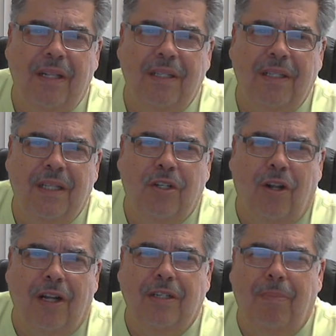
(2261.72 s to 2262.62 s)
that
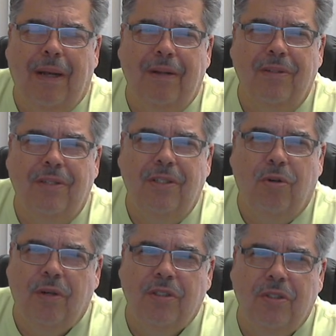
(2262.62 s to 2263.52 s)
talked about
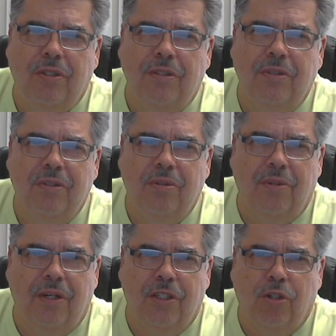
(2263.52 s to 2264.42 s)
crystals
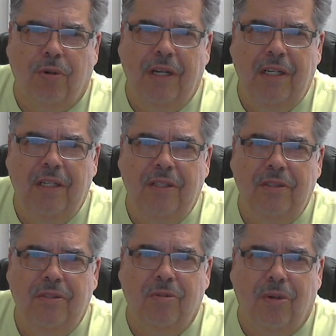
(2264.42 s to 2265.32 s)
or
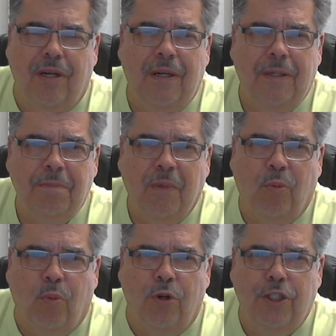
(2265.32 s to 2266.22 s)
trees or
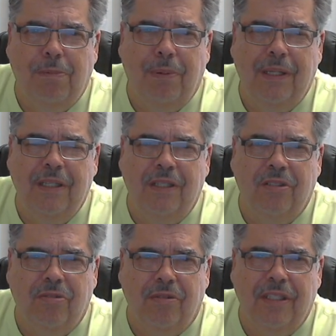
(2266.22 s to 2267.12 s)
worshiping this
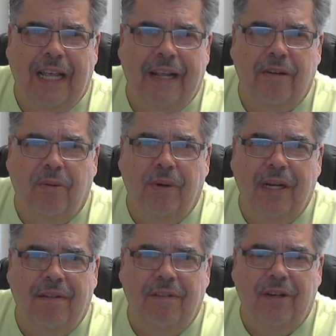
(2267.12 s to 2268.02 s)
or that or
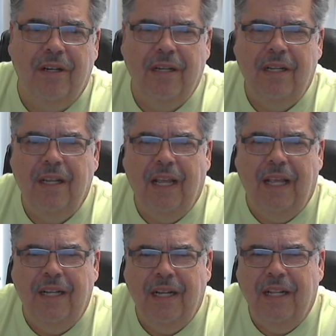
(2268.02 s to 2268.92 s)
whatever.
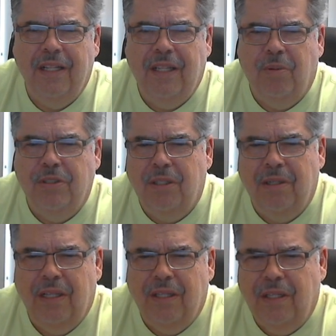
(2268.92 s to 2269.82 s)
And there was a
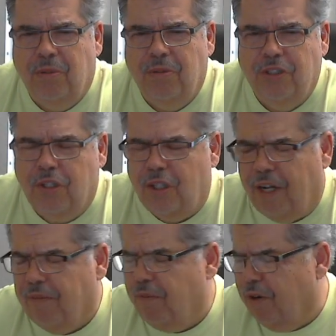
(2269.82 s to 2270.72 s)
there was a
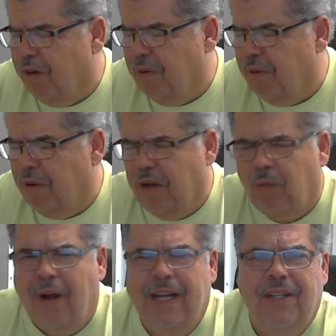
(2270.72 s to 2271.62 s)
thought for a, a
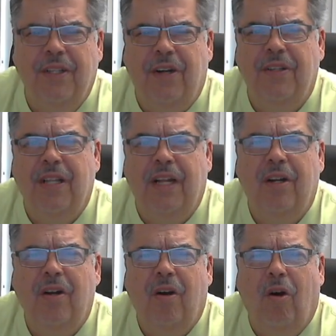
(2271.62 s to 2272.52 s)
while there that
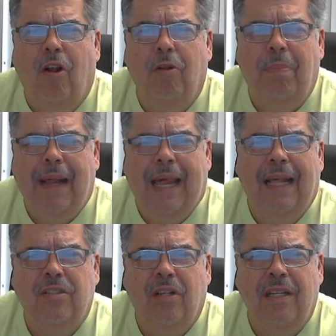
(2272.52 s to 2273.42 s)
all
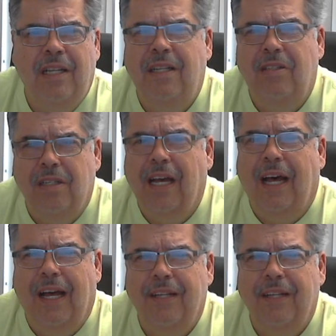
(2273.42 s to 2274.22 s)
paths lead to God.